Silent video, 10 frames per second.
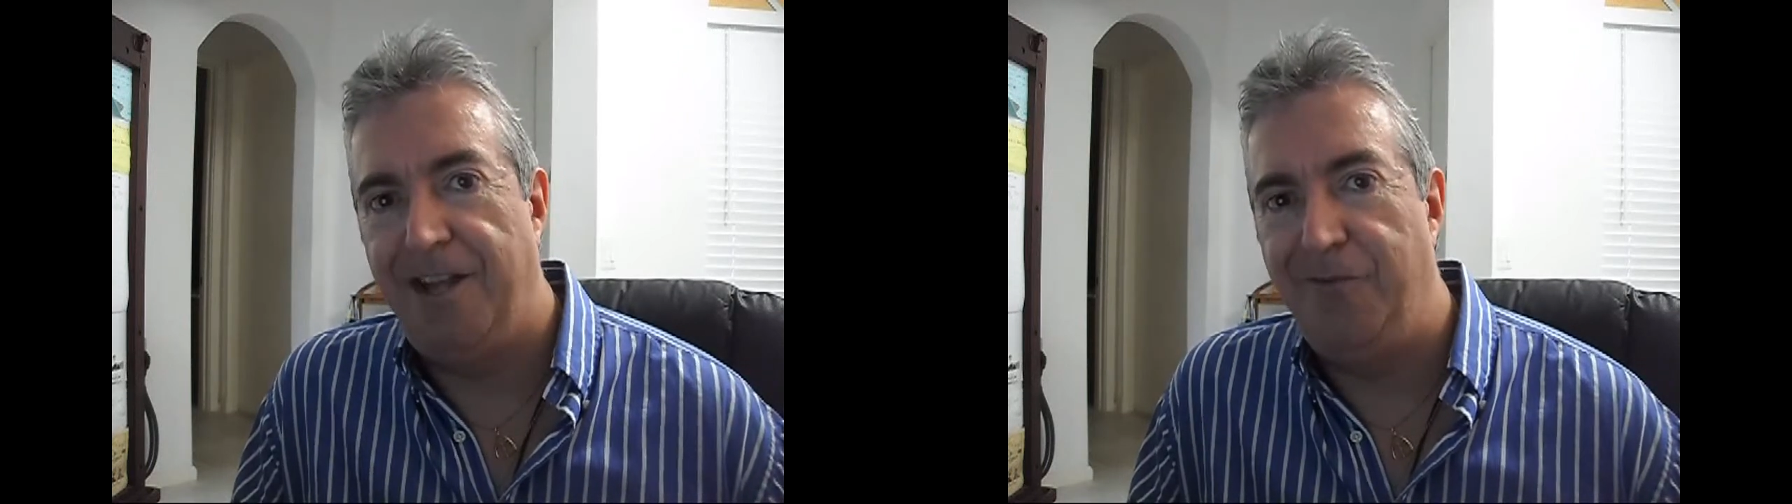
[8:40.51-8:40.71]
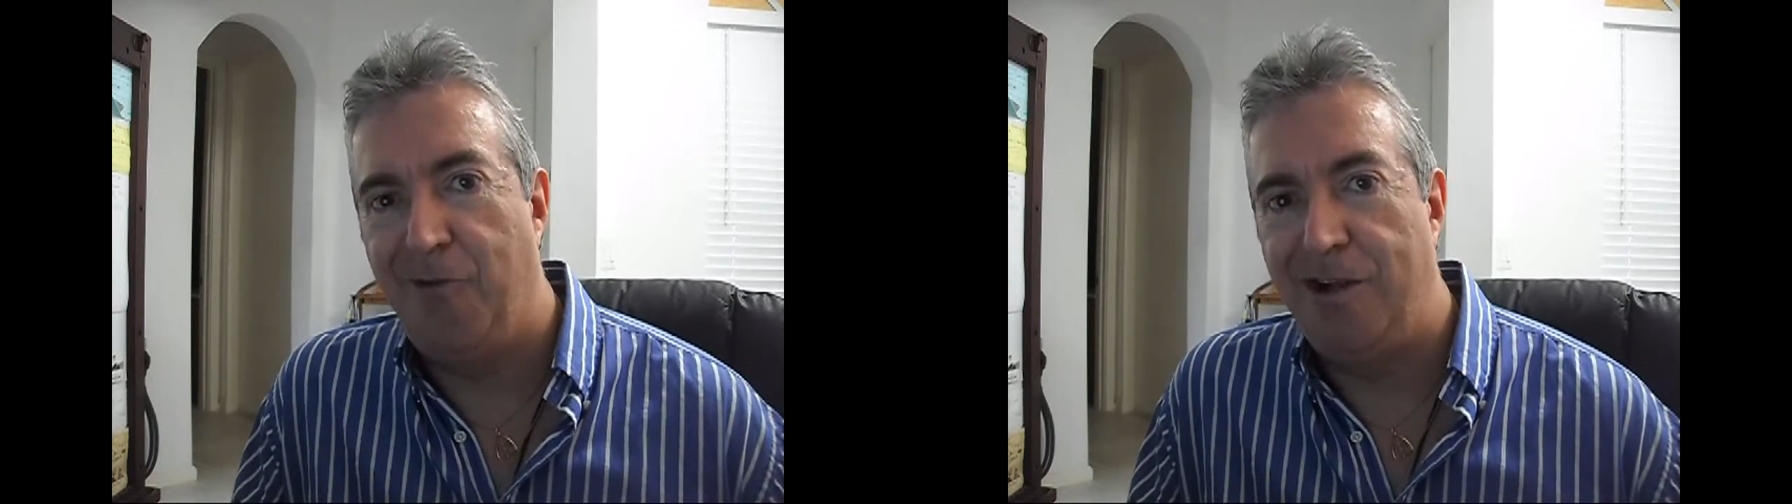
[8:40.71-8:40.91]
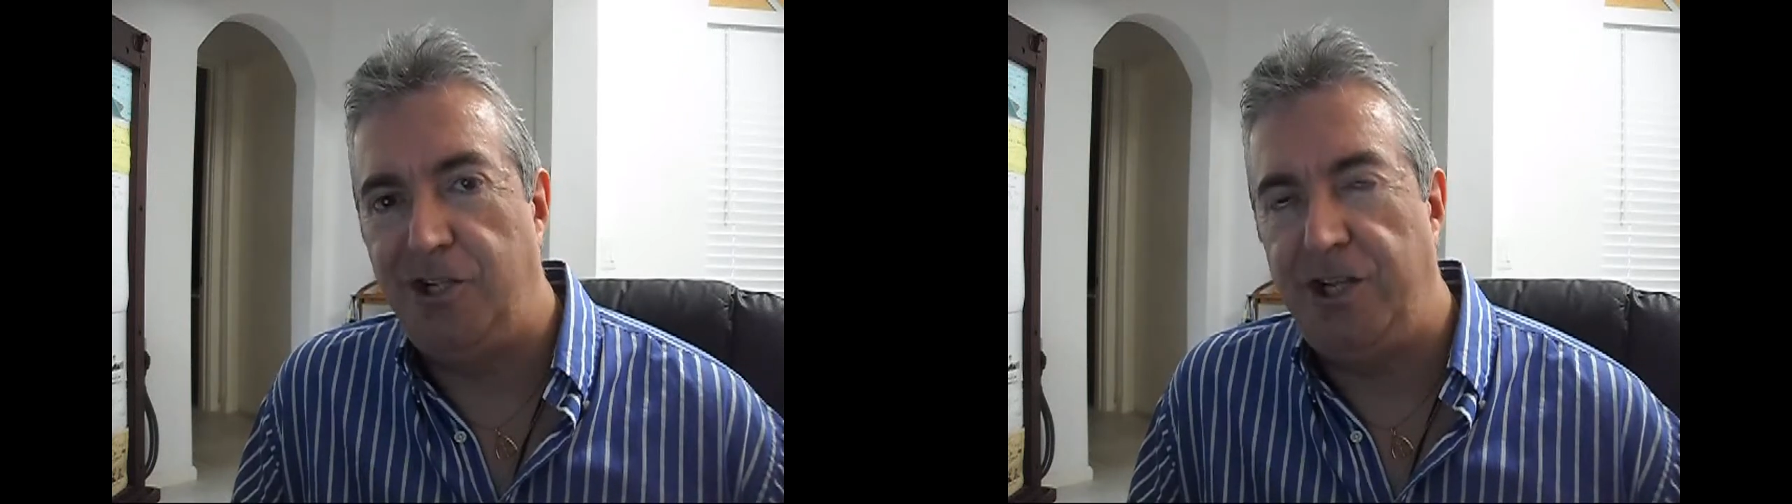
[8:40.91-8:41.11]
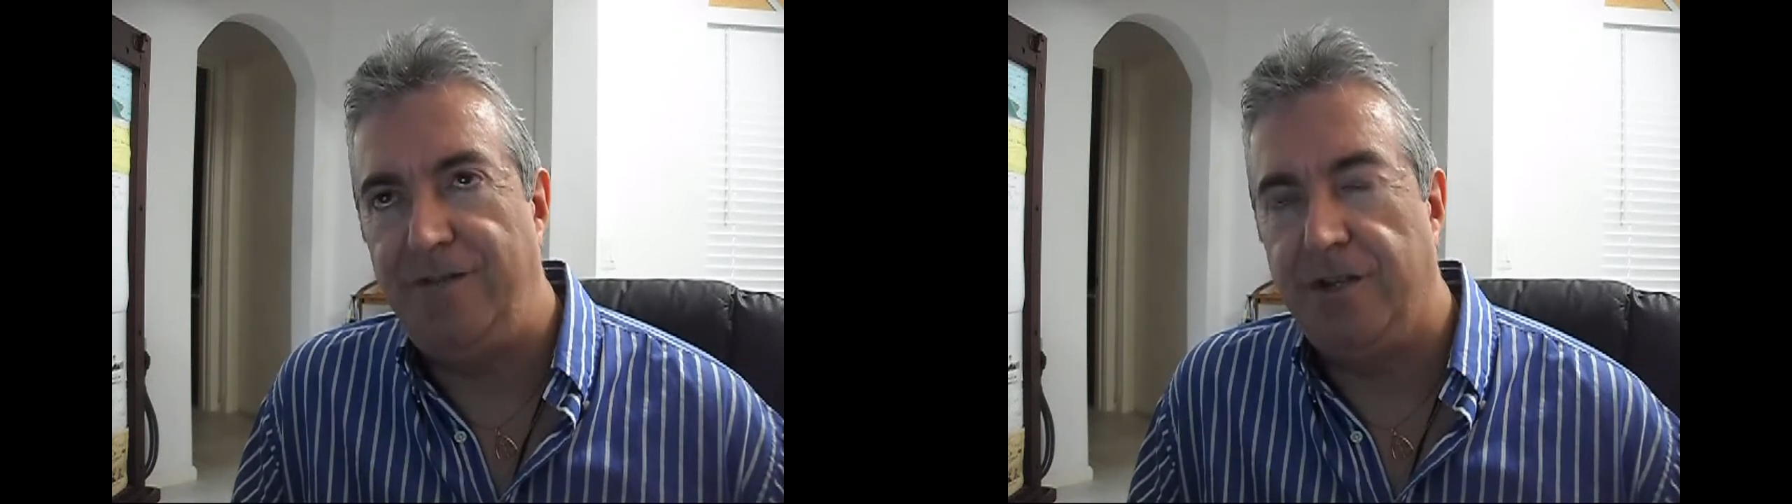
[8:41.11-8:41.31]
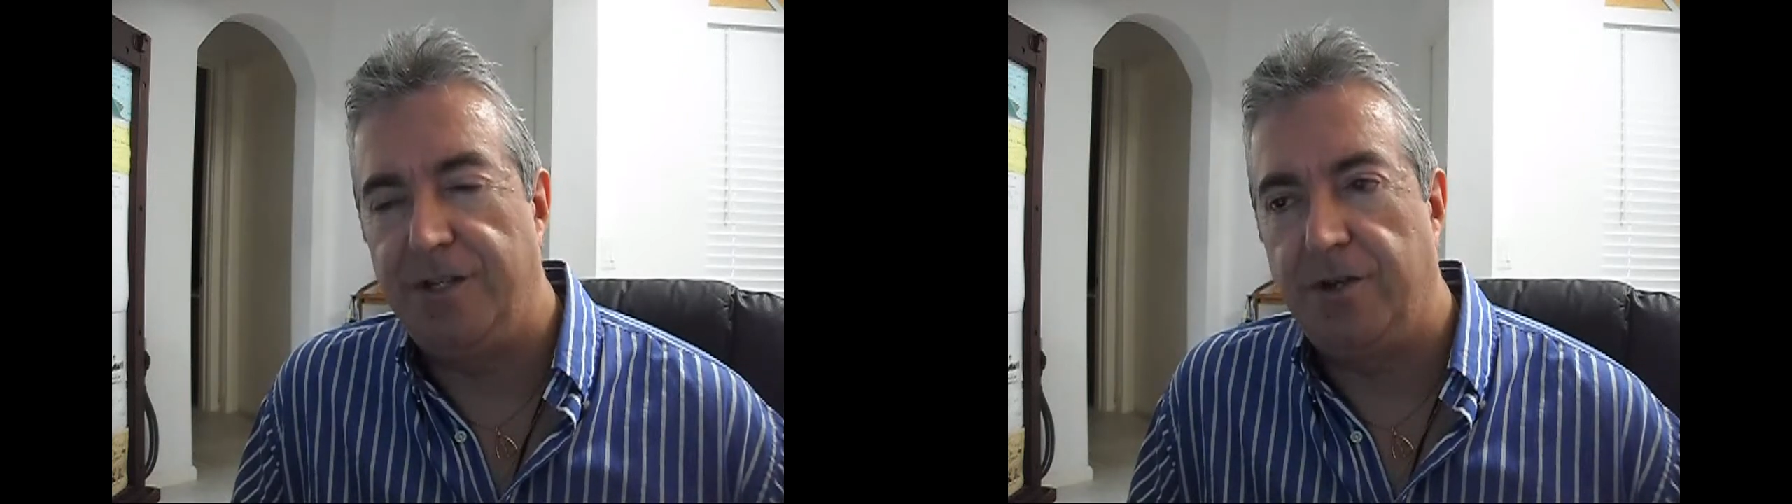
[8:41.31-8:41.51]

that you want to achieve those